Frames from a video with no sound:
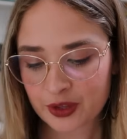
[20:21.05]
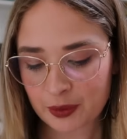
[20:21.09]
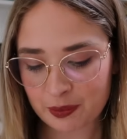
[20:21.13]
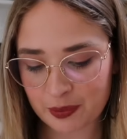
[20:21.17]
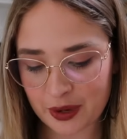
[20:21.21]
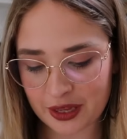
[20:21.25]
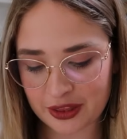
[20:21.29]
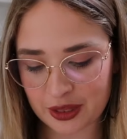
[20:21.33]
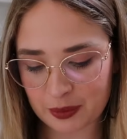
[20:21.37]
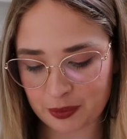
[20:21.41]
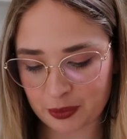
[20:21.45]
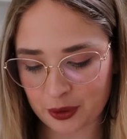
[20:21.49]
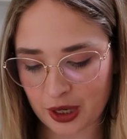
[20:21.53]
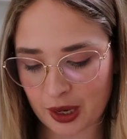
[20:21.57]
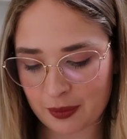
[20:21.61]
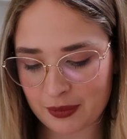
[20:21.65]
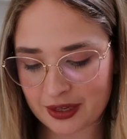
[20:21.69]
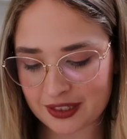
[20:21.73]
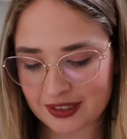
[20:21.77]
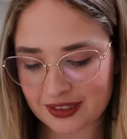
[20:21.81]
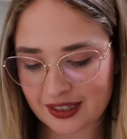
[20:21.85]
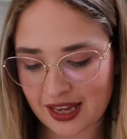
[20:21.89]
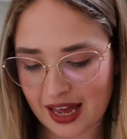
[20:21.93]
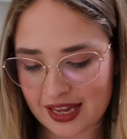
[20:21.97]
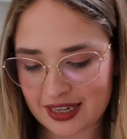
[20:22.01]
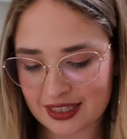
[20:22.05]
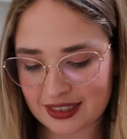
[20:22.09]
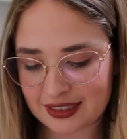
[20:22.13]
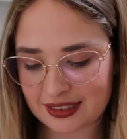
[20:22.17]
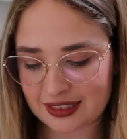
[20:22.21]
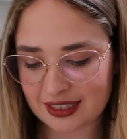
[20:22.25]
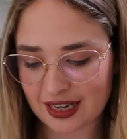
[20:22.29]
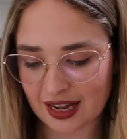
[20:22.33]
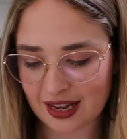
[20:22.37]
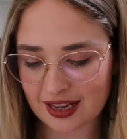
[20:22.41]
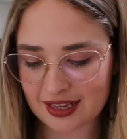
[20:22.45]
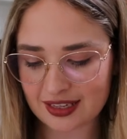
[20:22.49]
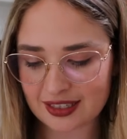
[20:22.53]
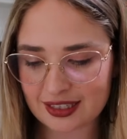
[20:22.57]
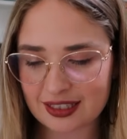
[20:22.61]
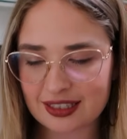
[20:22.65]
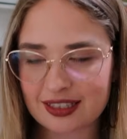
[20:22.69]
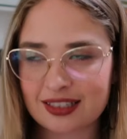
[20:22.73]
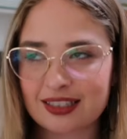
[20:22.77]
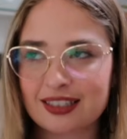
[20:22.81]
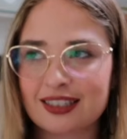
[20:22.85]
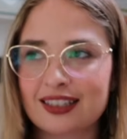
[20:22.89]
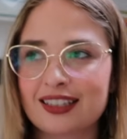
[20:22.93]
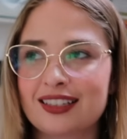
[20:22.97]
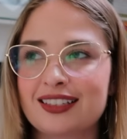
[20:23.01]
but the premise kind of
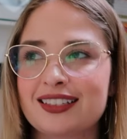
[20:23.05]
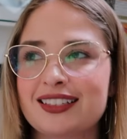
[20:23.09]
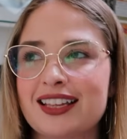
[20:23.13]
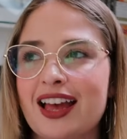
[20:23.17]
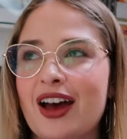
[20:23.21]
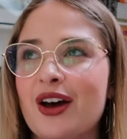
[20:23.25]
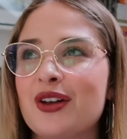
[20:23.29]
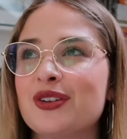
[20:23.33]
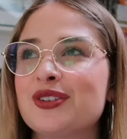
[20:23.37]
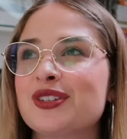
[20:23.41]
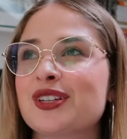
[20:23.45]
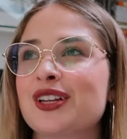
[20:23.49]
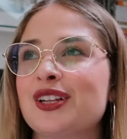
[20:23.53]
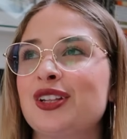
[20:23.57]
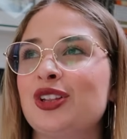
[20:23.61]
does sound